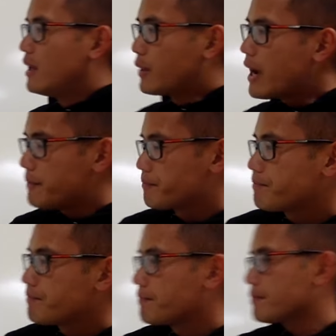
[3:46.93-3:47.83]
Okay.
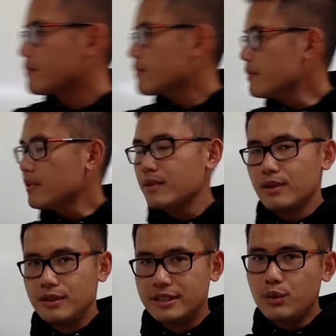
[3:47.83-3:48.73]

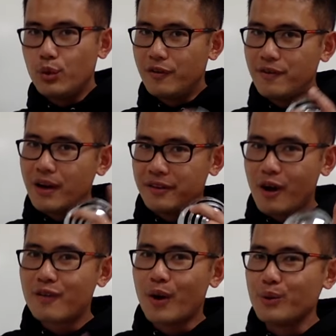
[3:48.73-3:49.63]
You see, we found an
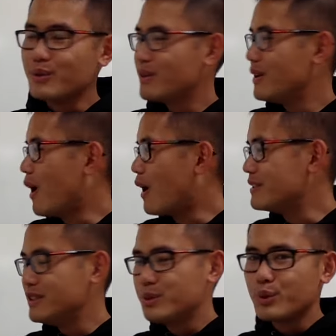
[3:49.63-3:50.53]
R value r
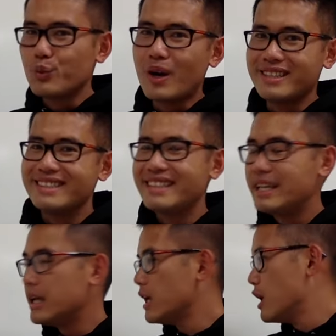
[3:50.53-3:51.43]
is equal to 1.
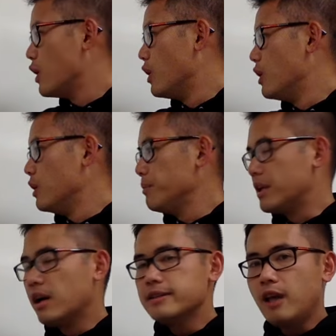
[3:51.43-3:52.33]

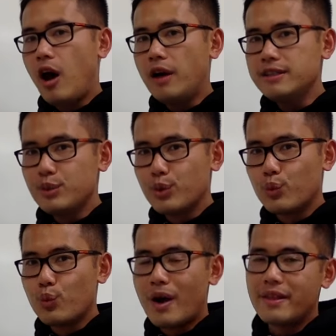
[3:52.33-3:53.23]
Because r is equal to
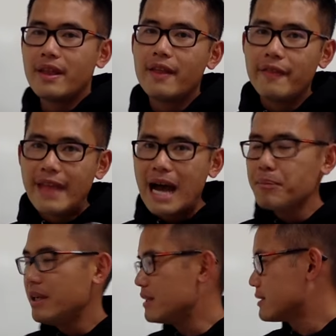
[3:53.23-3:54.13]
1, that
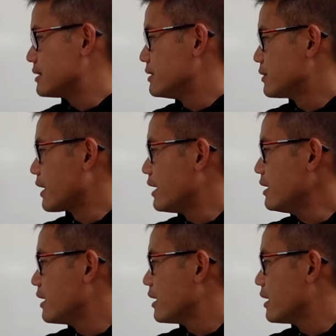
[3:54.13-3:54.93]
means, okay,